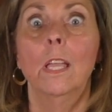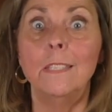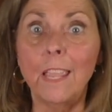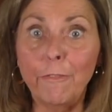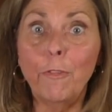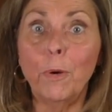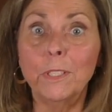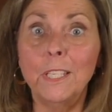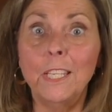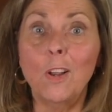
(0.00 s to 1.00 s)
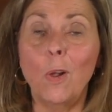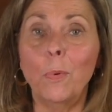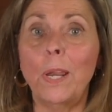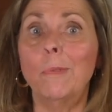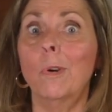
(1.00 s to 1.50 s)
Day fourteen
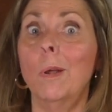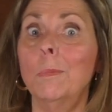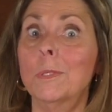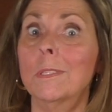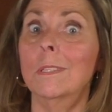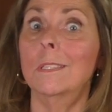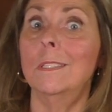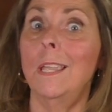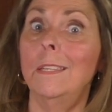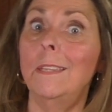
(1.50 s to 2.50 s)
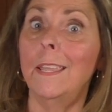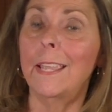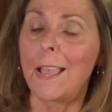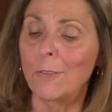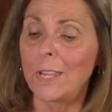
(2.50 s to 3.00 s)
already. We're almost to the ten day
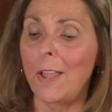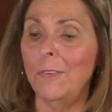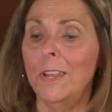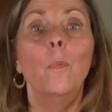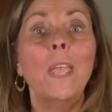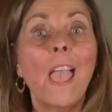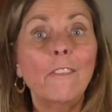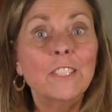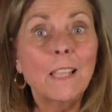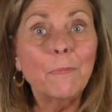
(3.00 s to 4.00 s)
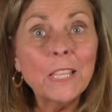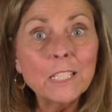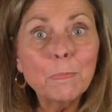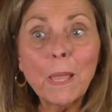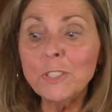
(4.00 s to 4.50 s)
countdown. We have something
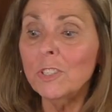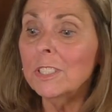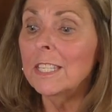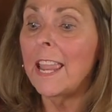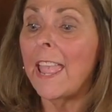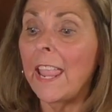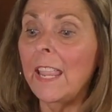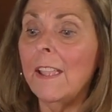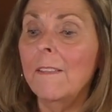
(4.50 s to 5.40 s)
special today.